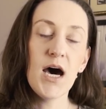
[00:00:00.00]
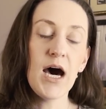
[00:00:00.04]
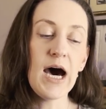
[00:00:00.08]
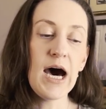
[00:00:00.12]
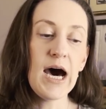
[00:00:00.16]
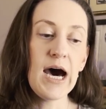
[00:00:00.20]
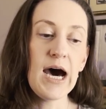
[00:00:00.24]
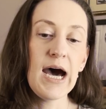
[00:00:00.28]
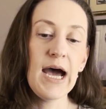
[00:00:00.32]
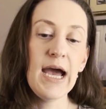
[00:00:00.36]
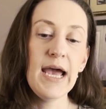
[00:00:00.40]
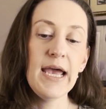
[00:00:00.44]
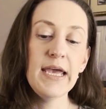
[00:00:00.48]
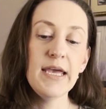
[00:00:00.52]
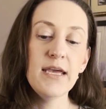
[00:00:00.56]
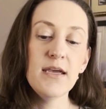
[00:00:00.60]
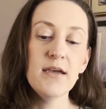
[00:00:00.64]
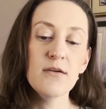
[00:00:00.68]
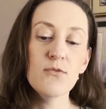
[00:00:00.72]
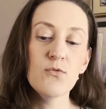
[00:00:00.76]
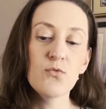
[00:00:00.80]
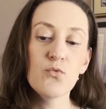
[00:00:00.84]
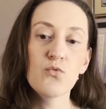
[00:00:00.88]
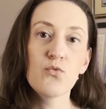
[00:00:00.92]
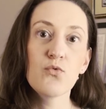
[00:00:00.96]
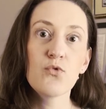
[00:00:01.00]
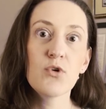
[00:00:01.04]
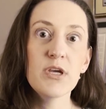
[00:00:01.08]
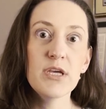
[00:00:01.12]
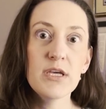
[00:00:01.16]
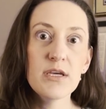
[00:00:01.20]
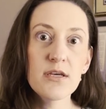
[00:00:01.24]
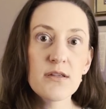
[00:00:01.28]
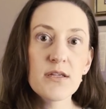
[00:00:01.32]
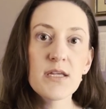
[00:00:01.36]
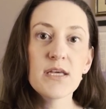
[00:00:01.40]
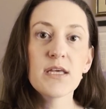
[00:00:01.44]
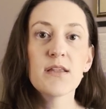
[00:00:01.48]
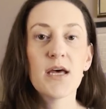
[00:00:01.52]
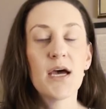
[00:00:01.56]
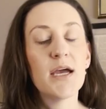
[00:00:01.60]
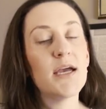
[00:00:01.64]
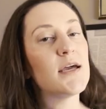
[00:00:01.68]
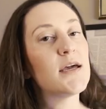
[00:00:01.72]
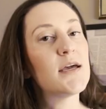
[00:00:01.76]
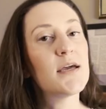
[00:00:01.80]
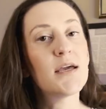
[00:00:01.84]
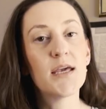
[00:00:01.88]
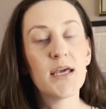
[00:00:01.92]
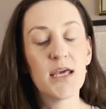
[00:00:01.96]
I really
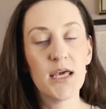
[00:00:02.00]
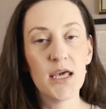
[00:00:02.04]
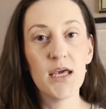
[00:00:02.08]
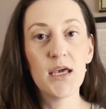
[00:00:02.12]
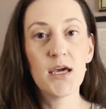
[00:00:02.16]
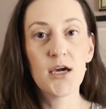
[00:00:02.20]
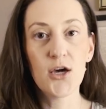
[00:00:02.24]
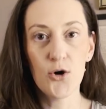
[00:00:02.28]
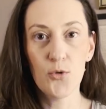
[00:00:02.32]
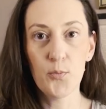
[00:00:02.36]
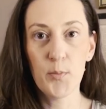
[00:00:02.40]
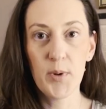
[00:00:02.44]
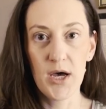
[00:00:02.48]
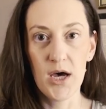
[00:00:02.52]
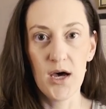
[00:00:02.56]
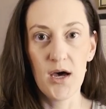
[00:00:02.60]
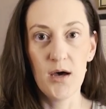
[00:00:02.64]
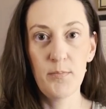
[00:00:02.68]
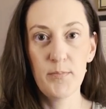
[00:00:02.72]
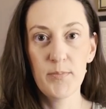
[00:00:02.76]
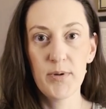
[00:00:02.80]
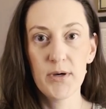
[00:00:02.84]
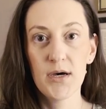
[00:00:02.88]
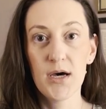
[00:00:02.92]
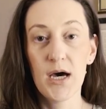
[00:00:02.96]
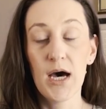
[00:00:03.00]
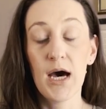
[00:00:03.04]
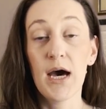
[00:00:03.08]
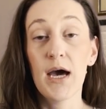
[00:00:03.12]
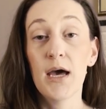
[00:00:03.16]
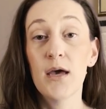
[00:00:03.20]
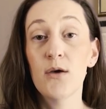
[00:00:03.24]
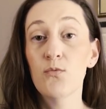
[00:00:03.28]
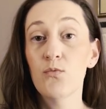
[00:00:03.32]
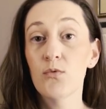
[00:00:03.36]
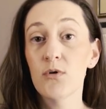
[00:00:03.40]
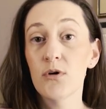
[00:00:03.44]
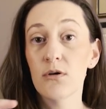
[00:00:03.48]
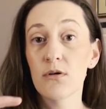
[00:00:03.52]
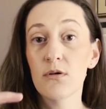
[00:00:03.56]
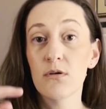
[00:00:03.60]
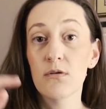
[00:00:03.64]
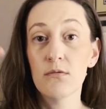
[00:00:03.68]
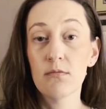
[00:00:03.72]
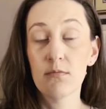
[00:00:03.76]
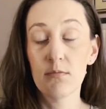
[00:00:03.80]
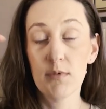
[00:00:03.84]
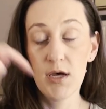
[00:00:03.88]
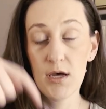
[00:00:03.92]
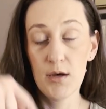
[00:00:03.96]
like Kiko Pup. I
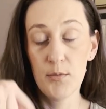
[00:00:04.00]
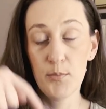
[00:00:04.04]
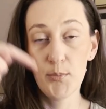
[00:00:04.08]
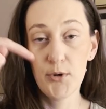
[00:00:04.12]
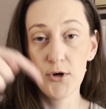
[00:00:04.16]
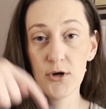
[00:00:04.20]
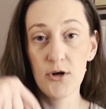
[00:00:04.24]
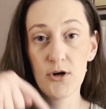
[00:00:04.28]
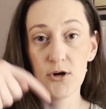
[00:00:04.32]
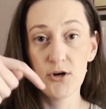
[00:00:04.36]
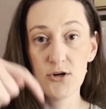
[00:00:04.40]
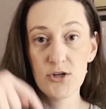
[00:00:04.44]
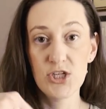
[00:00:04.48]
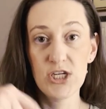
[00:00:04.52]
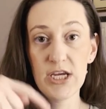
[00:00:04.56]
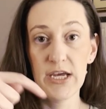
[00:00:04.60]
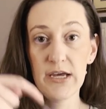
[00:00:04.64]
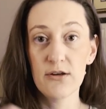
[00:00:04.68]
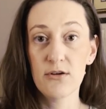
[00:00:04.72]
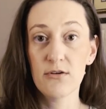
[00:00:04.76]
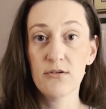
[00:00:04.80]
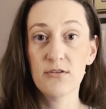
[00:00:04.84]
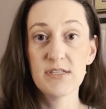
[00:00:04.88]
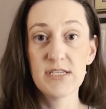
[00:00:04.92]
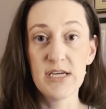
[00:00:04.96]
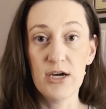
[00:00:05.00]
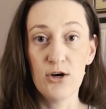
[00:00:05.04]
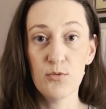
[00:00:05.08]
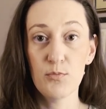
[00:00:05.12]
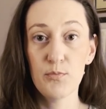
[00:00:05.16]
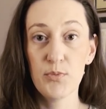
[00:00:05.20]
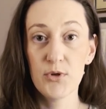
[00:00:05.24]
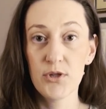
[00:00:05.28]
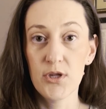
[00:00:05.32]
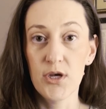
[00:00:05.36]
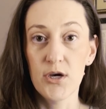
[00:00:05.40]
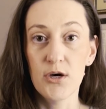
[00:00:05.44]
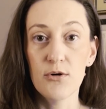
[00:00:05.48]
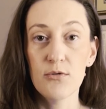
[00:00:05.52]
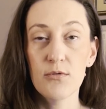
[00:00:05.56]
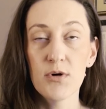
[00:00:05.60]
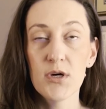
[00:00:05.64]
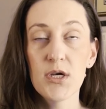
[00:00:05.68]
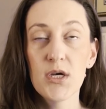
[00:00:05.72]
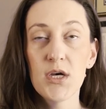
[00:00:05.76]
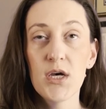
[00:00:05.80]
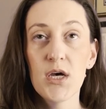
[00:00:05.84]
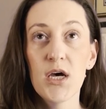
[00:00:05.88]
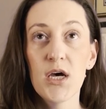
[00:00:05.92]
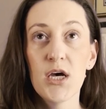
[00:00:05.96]
will put her channel down below.
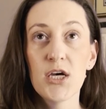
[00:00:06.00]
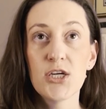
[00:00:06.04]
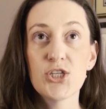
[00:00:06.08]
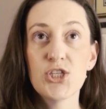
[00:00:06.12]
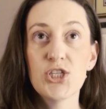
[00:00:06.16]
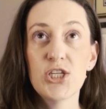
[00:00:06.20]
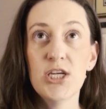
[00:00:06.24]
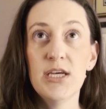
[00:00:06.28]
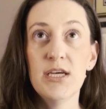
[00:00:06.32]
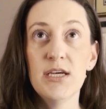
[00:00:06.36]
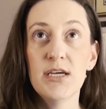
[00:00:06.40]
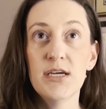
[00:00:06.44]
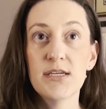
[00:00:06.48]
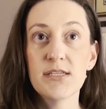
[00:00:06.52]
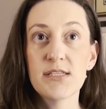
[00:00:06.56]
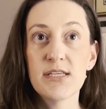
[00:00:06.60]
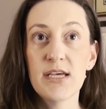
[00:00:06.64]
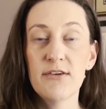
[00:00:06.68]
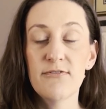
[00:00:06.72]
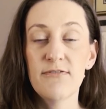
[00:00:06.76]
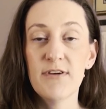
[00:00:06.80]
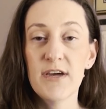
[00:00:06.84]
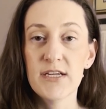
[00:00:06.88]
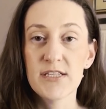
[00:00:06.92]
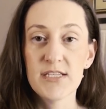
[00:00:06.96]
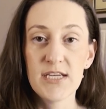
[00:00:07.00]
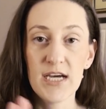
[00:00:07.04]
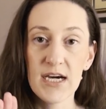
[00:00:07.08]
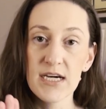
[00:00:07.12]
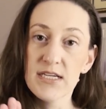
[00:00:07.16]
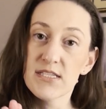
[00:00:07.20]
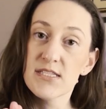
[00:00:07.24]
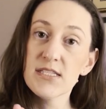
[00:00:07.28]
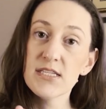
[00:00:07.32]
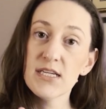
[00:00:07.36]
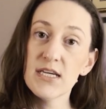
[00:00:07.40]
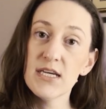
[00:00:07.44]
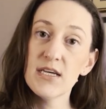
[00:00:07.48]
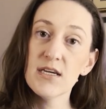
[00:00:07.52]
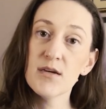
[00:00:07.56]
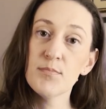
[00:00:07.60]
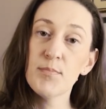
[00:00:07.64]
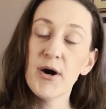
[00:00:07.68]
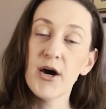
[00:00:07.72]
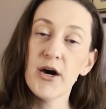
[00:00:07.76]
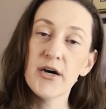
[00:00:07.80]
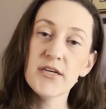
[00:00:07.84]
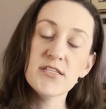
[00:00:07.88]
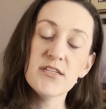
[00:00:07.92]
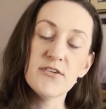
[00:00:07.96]
She is a fantastic
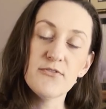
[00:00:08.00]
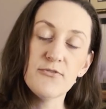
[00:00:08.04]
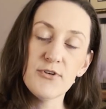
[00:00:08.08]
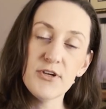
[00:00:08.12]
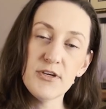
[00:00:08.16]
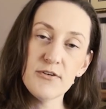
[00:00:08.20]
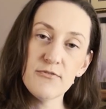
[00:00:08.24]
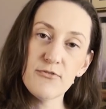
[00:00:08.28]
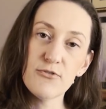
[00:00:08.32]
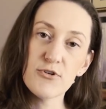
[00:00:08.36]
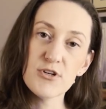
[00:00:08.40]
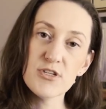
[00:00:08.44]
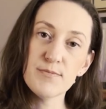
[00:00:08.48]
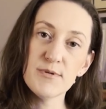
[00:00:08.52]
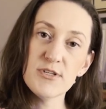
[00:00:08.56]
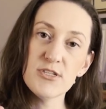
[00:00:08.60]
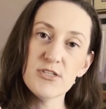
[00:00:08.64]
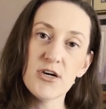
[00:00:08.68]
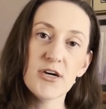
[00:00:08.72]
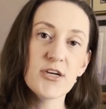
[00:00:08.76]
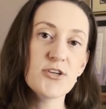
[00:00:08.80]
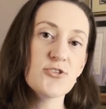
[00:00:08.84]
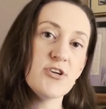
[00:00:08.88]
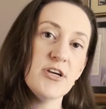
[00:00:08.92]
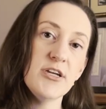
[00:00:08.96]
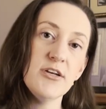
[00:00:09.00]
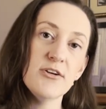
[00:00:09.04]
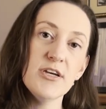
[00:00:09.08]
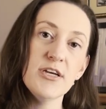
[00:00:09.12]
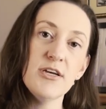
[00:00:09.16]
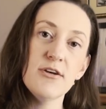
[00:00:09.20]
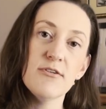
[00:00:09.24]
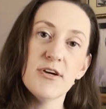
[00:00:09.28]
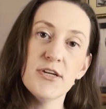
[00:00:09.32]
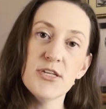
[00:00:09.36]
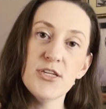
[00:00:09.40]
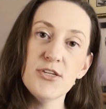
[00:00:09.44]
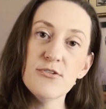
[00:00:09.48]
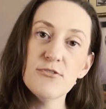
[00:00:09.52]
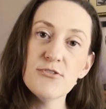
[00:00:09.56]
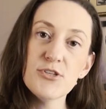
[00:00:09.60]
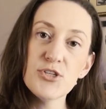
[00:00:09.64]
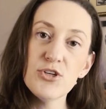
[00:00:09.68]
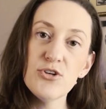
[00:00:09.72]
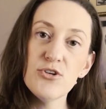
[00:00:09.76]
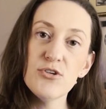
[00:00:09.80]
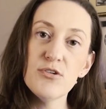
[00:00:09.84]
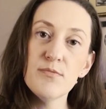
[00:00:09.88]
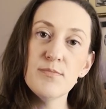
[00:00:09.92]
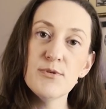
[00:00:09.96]
positive reinforcement dog trainer here on
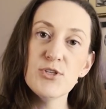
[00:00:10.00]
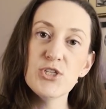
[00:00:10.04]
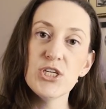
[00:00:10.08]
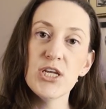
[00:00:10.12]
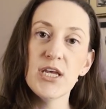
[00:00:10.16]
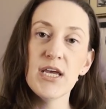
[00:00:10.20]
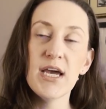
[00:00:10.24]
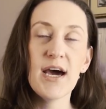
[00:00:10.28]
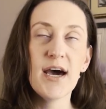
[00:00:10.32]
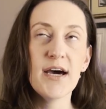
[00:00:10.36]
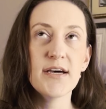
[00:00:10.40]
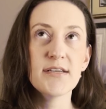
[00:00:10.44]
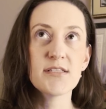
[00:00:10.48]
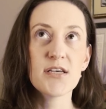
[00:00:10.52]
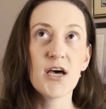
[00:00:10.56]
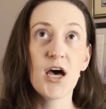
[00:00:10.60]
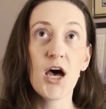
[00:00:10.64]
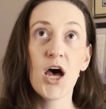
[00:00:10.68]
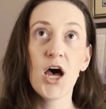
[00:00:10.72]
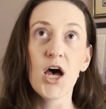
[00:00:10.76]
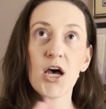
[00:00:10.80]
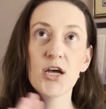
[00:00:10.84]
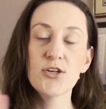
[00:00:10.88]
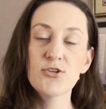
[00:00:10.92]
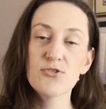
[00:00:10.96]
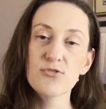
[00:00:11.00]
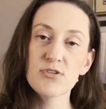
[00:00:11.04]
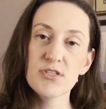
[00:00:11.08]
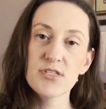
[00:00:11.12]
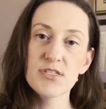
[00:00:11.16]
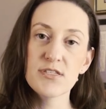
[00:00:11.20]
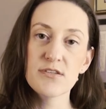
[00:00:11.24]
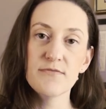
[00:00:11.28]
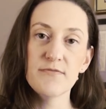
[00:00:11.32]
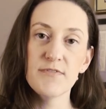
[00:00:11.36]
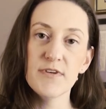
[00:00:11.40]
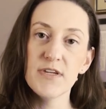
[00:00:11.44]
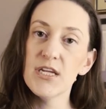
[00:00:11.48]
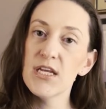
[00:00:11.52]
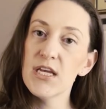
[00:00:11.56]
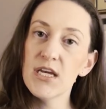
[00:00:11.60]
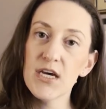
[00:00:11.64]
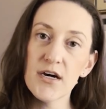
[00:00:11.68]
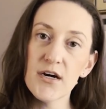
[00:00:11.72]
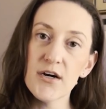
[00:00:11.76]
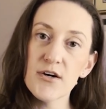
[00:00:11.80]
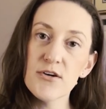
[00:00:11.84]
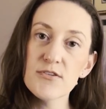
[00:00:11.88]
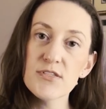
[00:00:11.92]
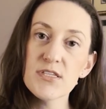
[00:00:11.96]
YouTube. She has hundreds of
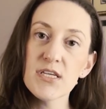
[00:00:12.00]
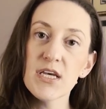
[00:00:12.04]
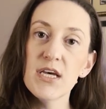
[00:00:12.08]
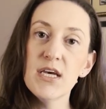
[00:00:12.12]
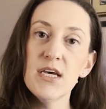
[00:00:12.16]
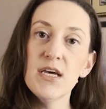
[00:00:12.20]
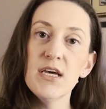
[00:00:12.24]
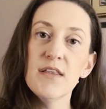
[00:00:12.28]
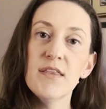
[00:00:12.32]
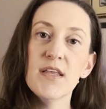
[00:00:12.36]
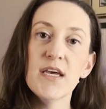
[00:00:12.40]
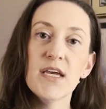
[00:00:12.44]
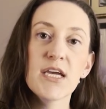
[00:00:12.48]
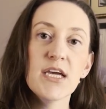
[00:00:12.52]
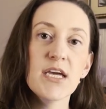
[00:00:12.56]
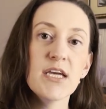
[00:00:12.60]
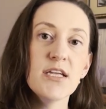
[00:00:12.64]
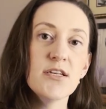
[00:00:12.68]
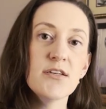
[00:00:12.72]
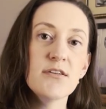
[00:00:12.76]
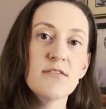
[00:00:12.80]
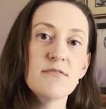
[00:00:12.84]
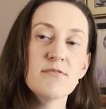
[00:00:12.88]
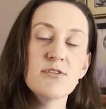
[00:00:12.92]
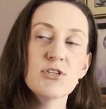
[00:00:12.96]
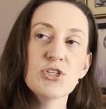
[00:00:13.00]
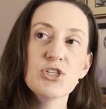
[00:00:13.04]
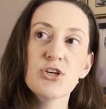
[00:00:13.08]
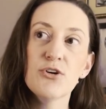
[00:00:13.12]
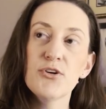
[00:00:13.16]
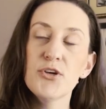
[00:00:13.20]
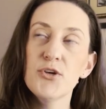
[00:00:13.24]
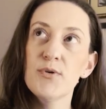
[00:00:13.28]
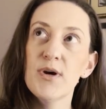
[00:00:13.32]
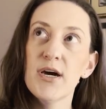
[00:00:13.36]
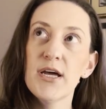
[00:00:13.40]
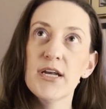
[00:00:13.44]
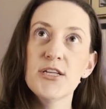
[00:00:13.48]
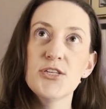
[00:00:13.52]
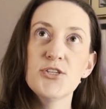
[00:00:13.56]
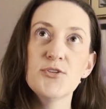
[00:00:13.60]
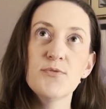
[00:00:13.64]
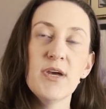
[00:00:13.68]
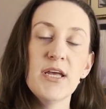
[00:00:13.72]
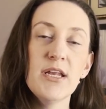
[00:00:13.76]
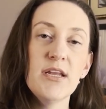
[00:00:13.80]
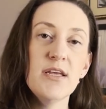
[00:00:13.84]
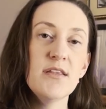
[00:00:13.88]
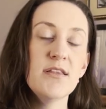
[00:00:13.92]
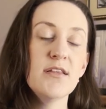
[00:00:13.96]
videos that can show you how to do
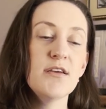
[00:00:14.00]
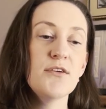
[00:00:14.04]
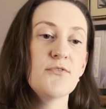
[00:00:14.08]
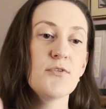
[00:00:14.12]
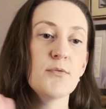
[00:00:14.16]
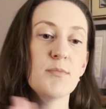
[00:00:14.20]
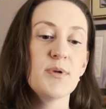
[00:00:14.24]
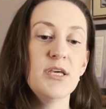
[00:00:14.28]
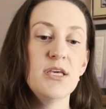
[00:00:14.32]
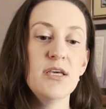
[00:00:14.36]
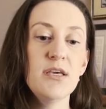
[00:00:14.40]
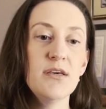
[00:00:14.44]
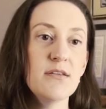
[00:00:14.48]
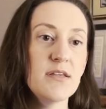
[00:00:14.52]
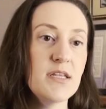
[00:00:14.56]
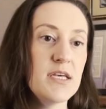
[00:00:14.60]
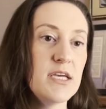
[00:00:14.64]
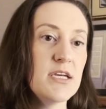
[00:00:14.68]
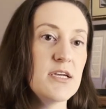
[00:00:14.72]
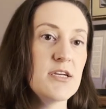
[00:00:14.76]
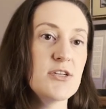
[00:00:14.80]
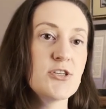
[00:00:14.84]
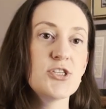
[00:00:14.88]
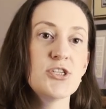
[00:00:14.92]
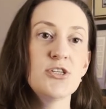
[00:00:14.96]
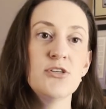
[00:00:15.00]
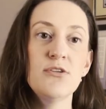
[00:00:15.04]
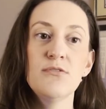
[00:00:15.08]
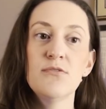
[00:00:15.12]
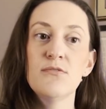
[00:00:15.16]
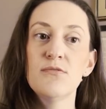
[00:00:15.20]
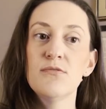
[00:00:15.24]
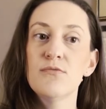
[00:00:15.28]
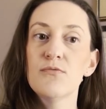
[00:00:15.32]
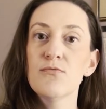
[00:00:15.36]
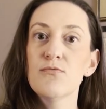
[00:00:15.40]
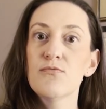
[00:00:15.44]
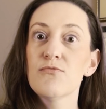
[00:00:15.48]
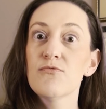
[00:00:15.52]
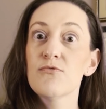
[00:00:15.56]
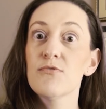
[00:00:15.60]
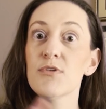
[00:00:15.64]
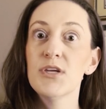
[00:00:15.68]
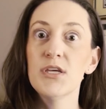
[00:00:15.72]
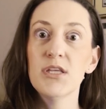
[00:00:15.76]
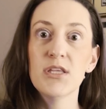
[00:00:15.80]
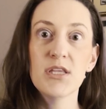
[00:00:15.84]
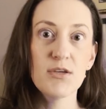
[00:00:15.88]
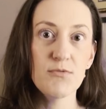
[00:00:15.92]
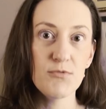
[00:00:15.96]
anything from healing to
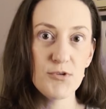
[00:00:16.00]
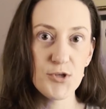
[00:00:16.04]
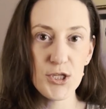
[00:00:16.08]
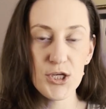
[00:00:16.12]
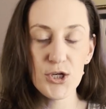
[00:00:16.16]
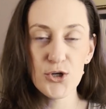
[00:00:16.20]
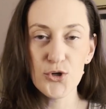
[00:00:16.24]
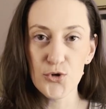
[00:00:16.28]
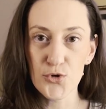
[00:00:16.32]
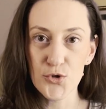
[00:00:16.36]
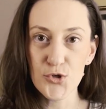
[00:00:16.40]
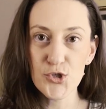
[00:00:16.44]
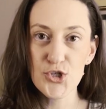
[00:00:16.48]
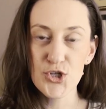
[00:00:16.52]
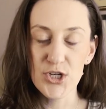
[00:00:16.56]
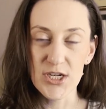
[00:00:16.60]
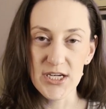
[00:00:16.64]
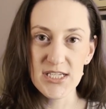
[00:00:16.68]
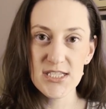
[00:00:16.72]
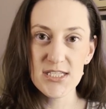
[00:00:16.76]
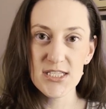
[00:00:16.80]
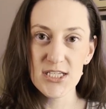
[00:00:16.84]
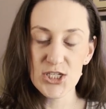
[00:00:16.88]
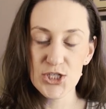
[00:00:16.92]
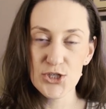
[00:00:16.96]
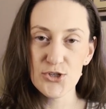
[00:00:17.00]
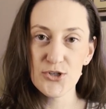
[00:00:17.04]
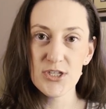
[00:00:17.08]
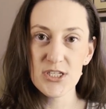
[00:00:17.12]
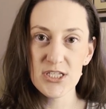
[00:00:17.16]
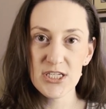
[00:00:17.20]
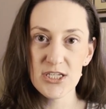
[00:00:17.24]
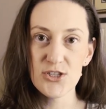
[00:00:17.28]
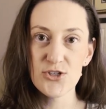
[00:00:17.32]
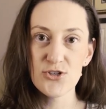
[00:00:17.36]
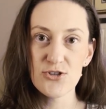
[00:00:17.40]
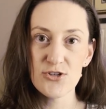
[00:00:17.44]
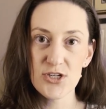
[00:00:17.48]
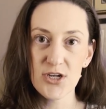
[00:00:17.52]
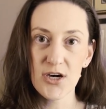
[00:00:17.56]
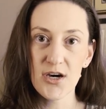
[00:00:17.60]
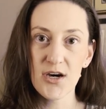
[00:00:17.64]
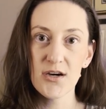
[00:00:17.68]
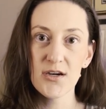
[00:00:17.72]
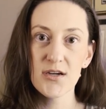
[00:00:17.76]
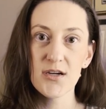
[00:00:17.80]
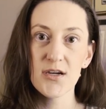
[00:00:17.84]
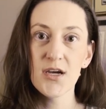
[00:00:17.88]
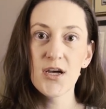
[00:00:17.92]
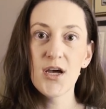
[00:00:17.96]
really, really cool tricks that you can teach your dog.